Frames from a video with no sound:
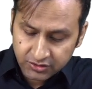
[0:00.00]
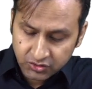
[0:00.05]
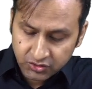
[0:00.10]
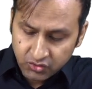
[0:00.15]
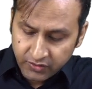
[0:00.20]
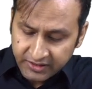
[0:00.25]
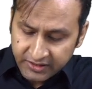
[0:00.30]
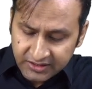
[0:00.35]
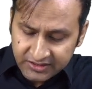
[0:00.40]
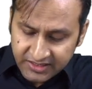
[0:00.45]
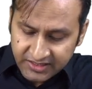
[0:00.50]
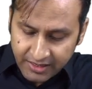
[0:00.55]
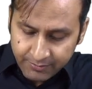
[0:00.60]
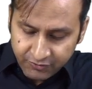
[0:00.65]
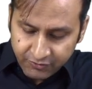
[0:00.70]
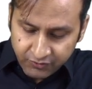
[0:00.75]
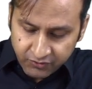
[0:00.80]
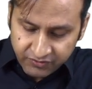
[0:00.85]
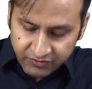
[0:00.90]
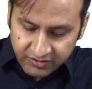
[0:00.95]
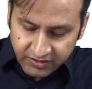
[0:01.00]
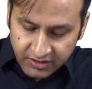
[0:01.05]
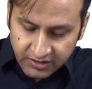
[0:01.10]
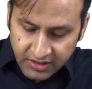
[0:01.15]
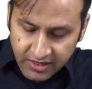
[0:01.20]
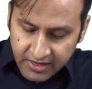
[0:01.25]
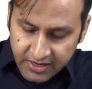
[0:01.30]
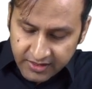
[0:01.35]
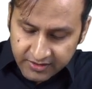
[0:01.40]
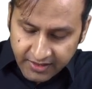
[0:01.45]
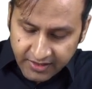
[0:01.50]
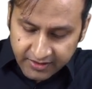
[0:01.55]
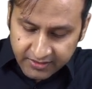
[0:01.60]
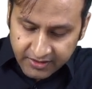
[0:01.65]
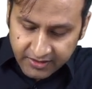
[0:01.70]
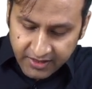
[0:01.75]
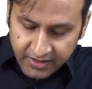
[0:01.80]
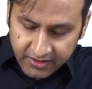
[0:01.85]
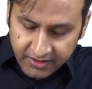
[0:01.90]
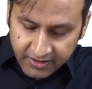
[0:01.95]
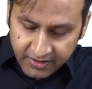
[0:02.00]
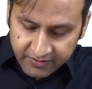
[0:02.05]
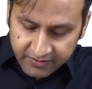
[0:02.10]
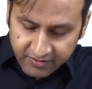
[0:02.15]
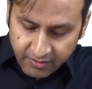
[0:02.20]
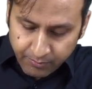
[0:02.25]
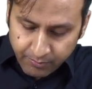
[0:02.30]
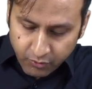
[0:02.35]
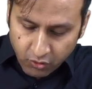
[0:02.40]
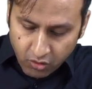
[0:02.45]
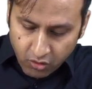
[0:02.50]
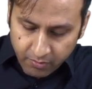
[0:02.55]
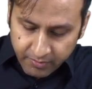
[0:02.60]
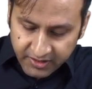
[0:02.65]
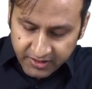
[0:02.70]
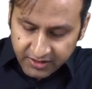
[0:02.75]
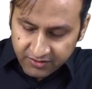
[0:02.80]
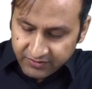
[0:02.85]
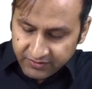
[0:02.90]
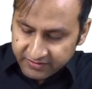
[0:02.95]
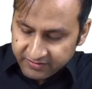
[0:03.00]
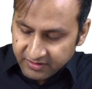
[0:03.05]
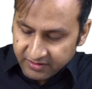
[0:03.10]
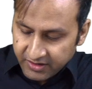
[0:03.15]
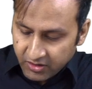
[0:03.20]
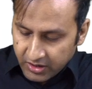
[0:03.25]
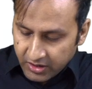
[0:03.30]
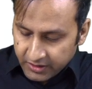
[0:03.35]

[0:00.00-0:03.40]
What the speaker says: So anytime if you see that there is a prominent vessel